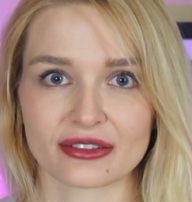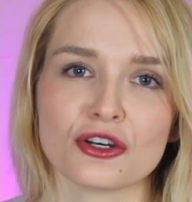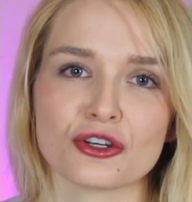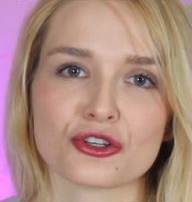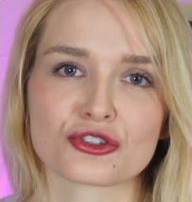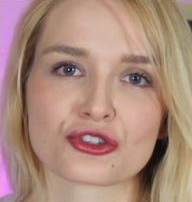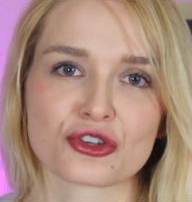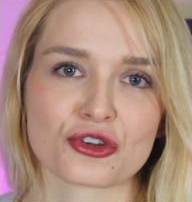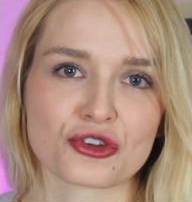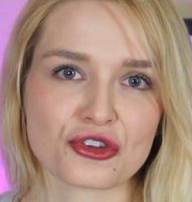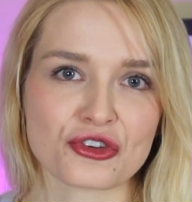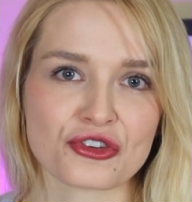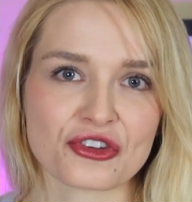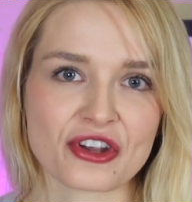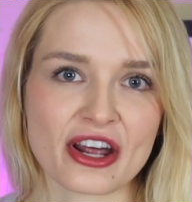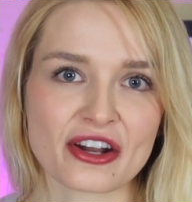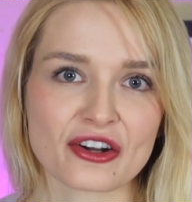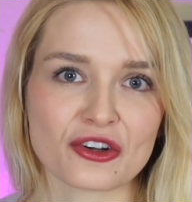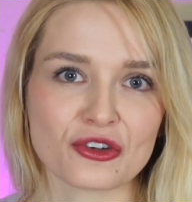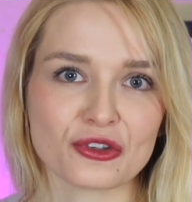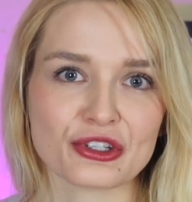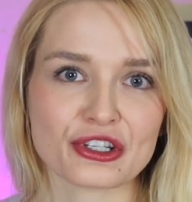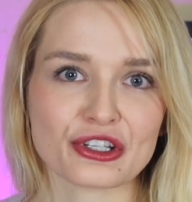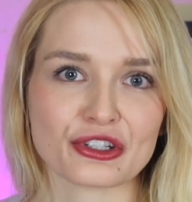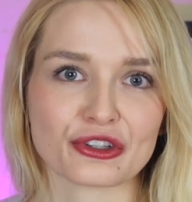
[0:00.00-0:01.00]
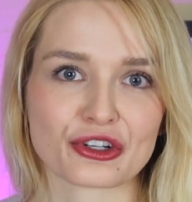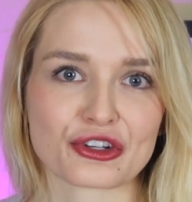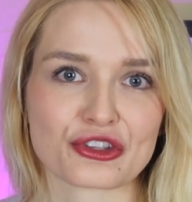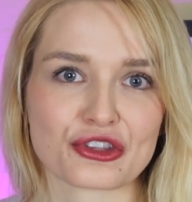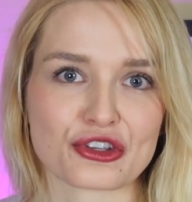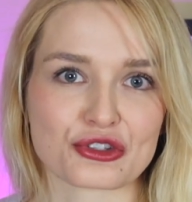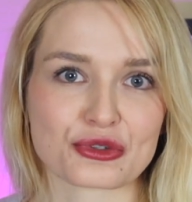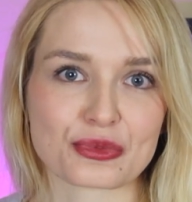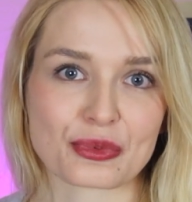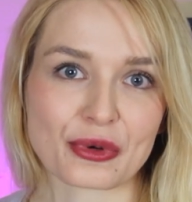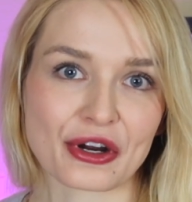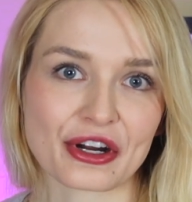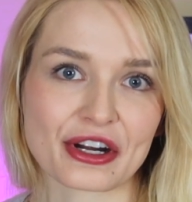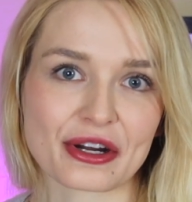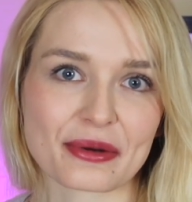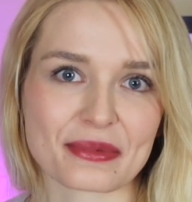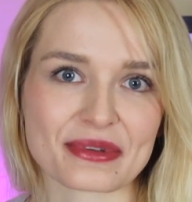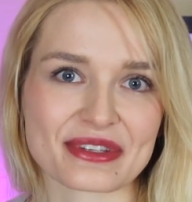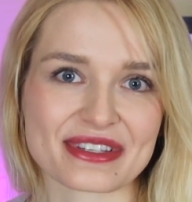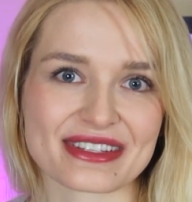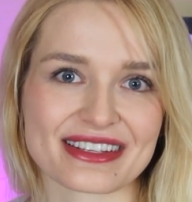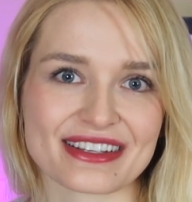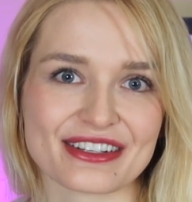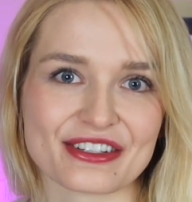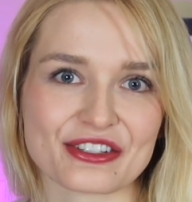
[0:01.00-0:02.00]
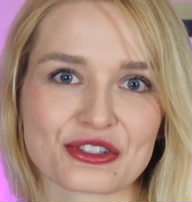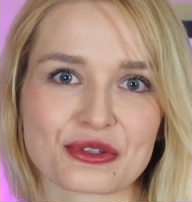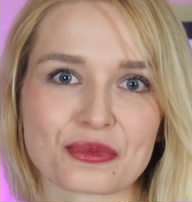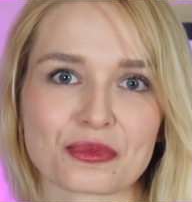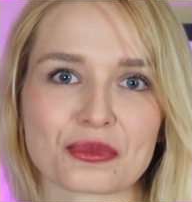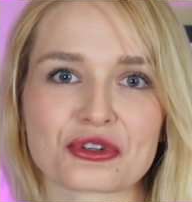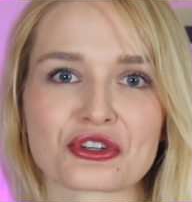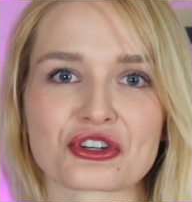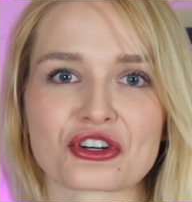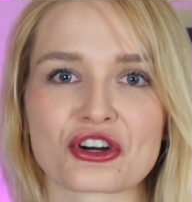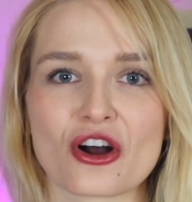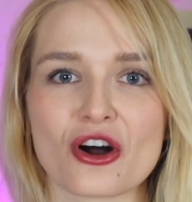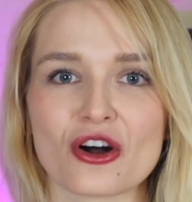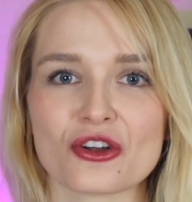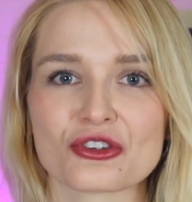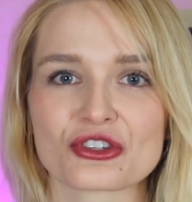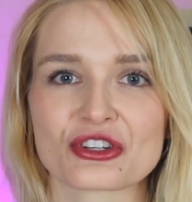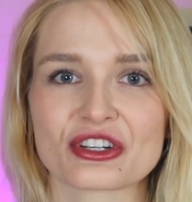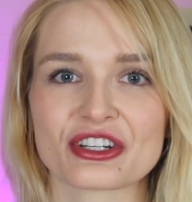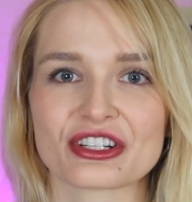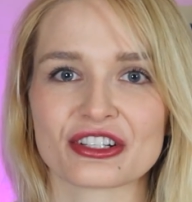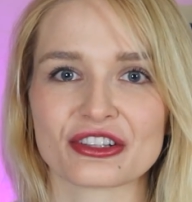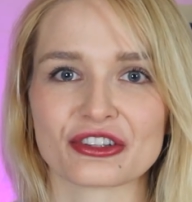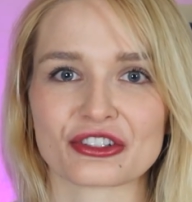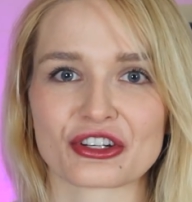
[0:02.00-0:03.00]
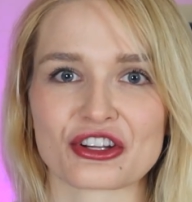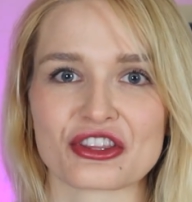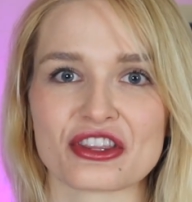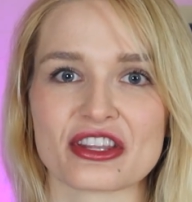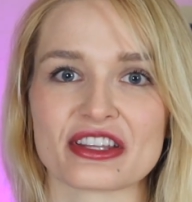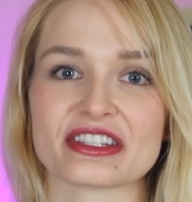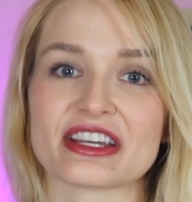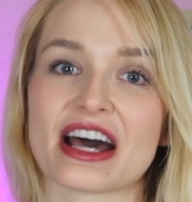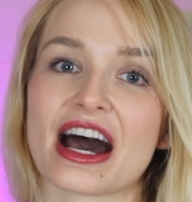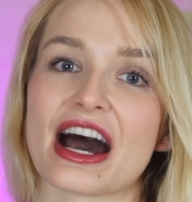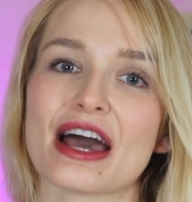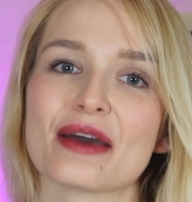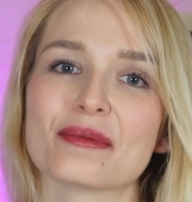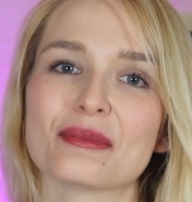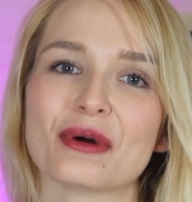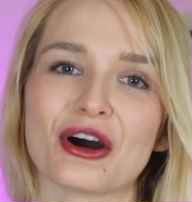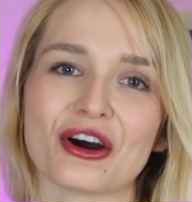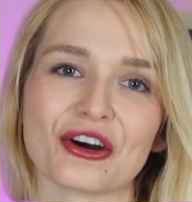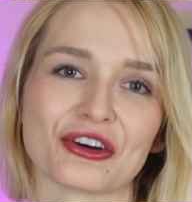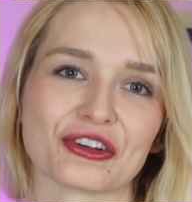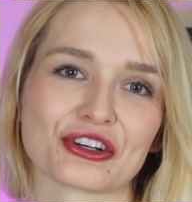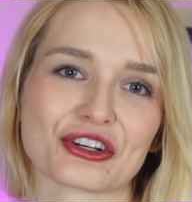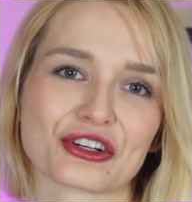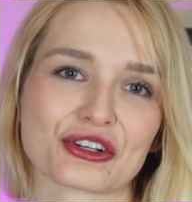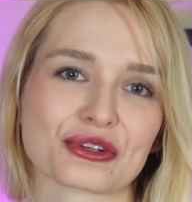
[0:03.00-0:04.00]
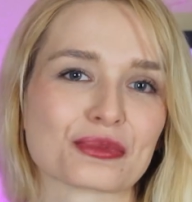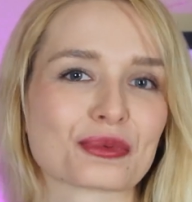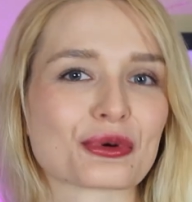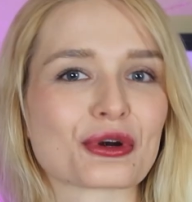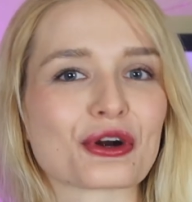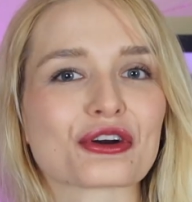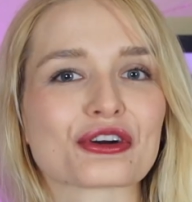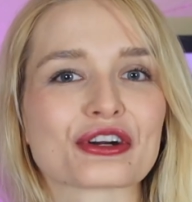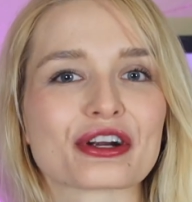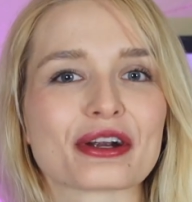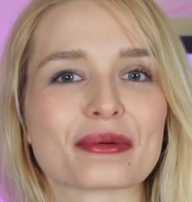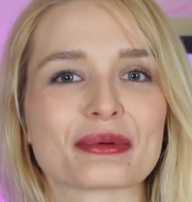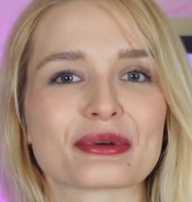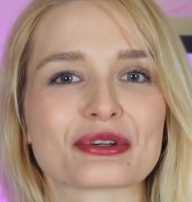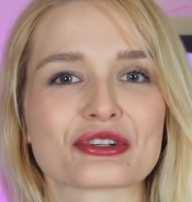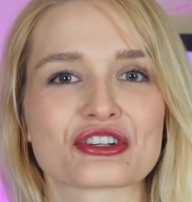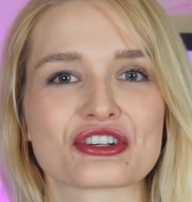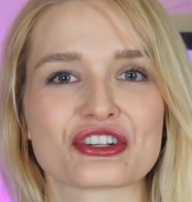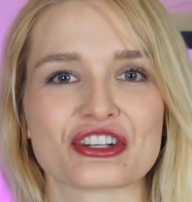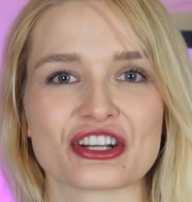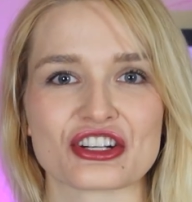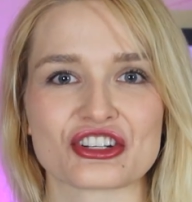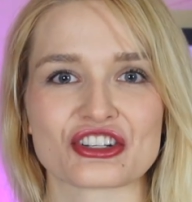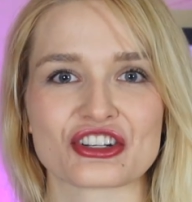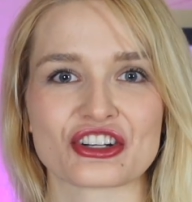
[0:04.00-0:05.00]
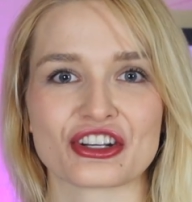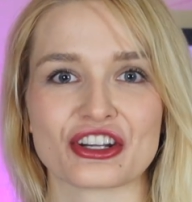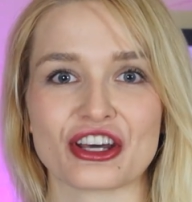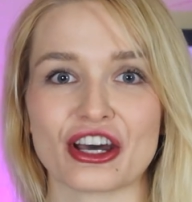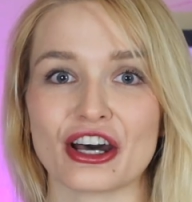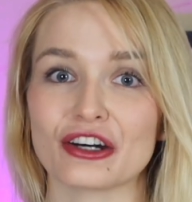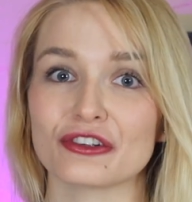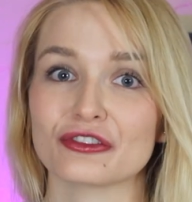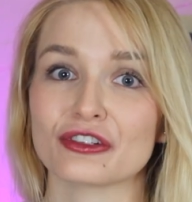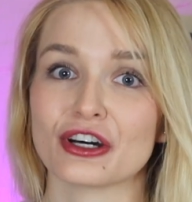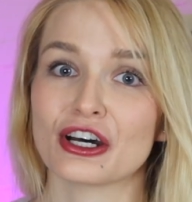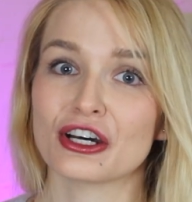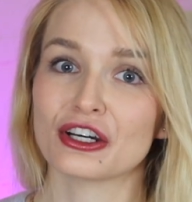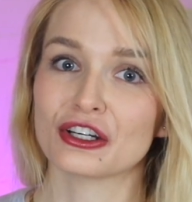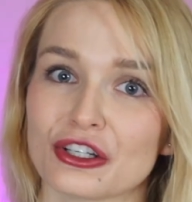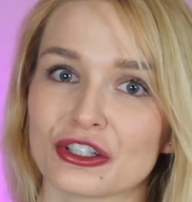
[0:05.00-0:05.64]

So you'll not only learn those programming skills, but you're also going to learn the time-honored programmer tradition of